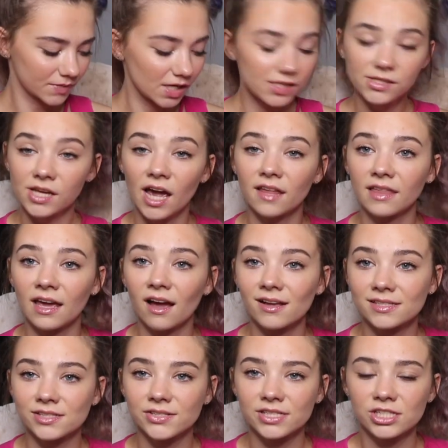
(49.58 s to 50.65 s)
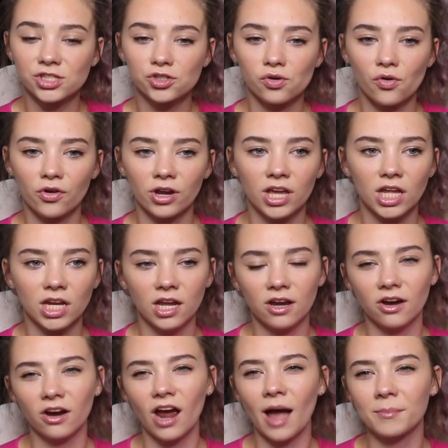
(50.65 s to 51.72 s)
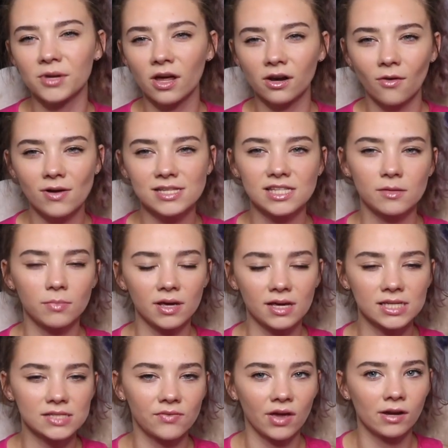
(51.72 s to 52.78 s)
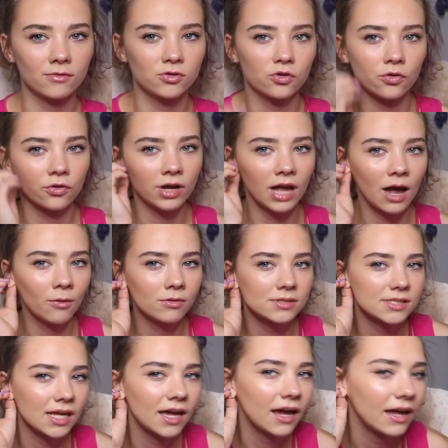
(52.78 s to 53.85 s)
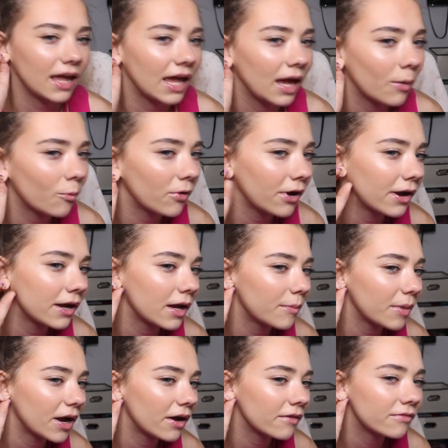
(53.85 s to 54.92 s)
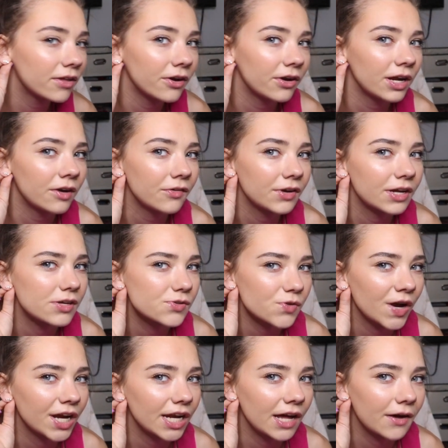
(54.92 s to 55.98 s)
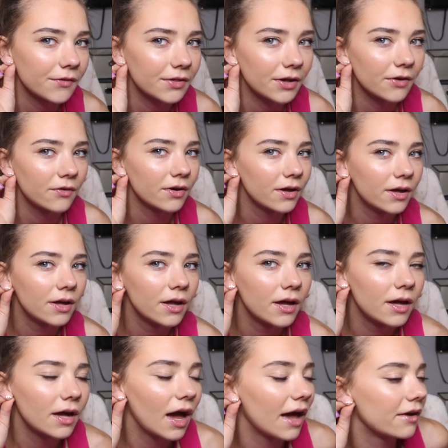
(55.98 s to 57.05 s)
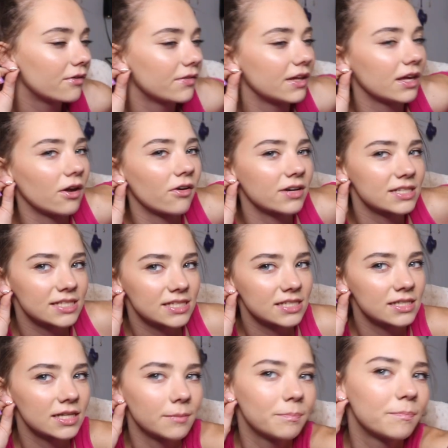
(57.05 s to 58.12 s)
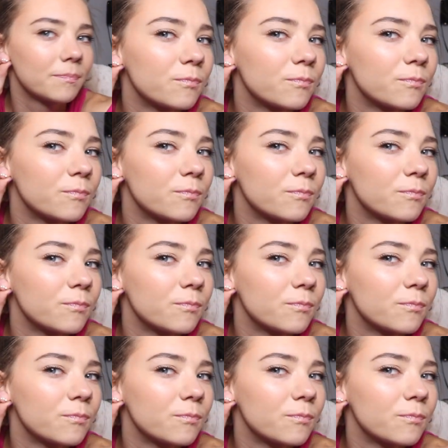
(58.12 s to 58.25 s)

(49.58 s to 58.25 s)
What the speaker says: So yeah, they also send jewelry in here. I'm not always the biggest fan of jewelry. I will say I am wearing a pair of their earrings right now though. I don't think y'all can see them.